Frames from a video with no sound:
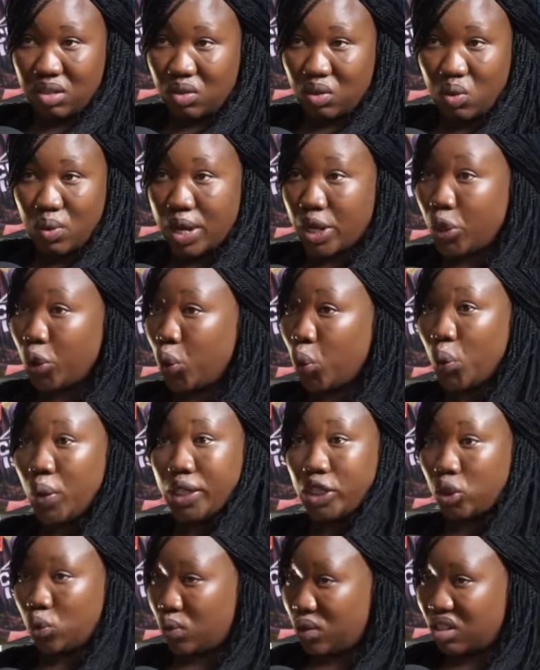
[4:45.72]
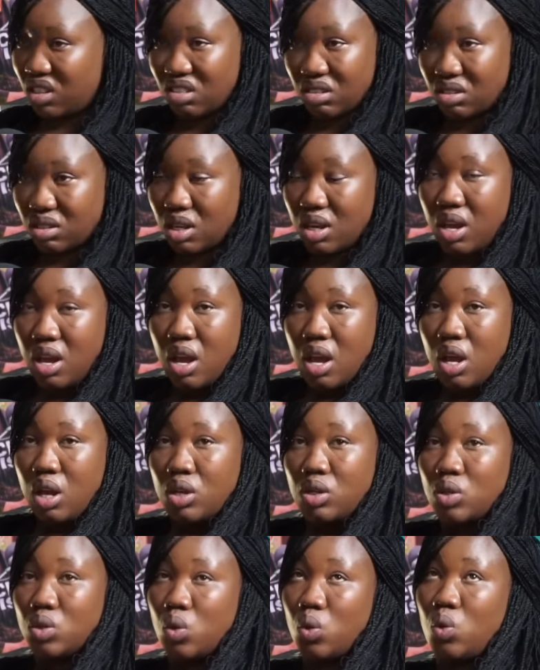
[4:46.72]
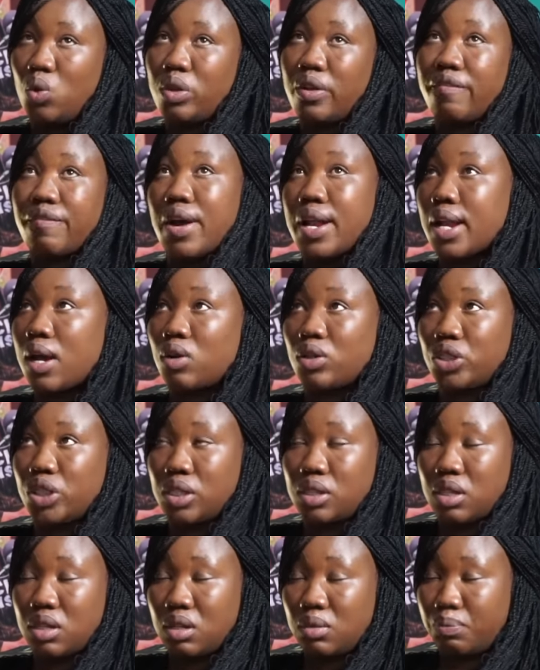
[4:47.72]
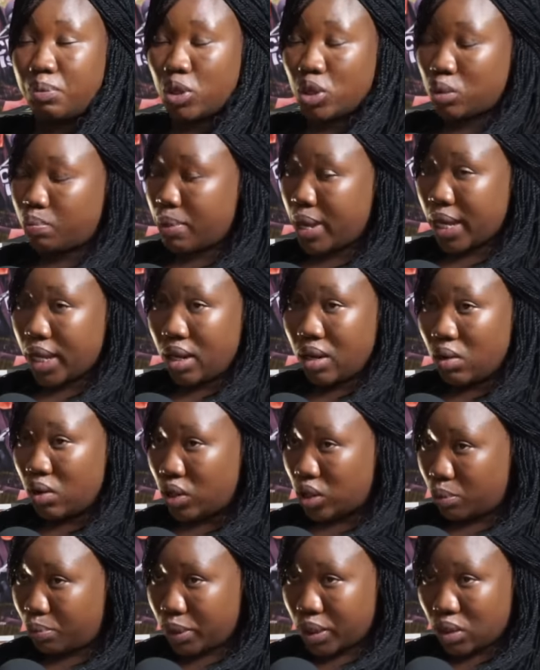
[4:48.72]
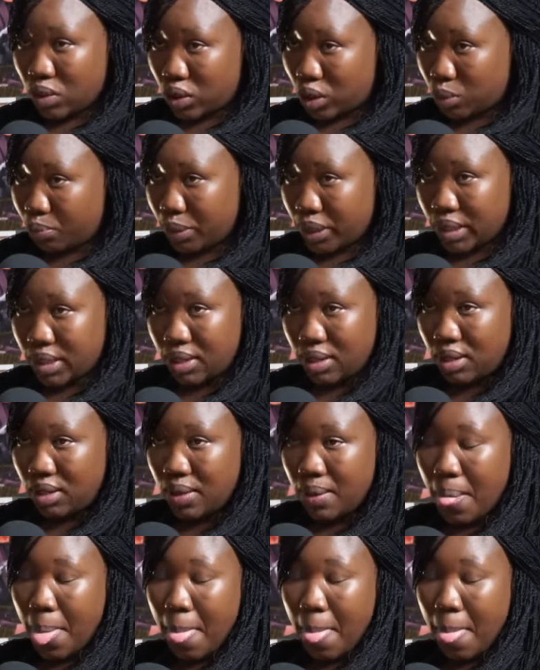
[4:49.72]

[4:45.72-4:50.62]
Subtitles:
No one knew where she was. So they found out she's in Bosbeck in hospice hospital.